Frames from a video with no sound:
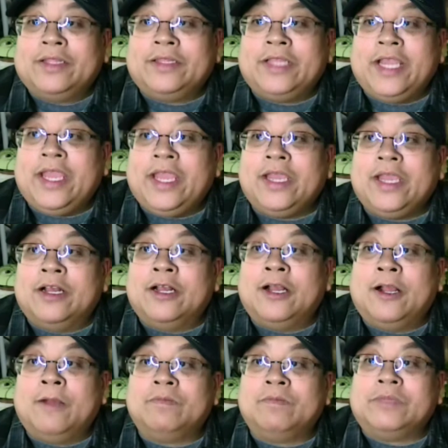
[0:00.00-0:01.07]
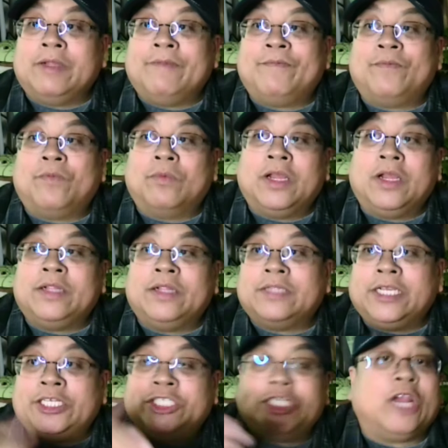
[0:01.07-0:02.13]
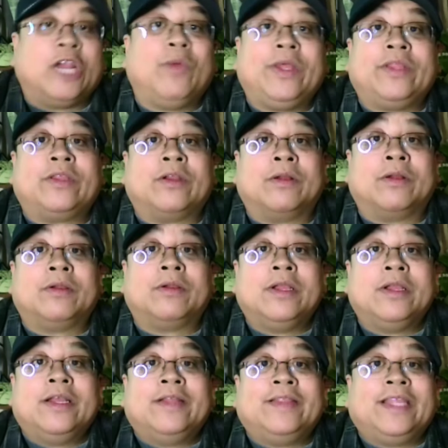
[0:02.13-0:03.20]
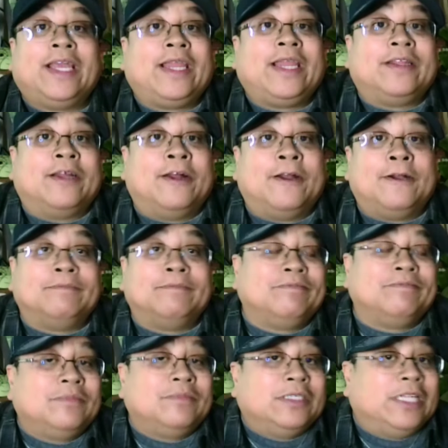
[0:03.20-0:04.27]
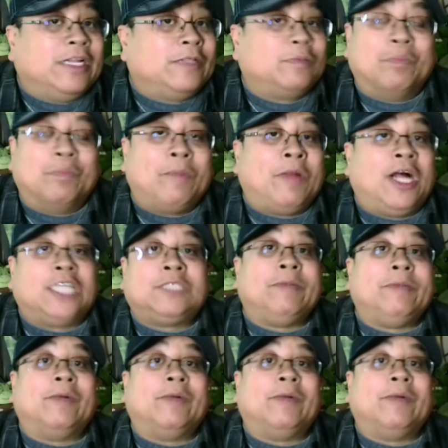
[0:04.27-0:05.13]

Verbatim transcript: They um and, and they share with her that um it possibly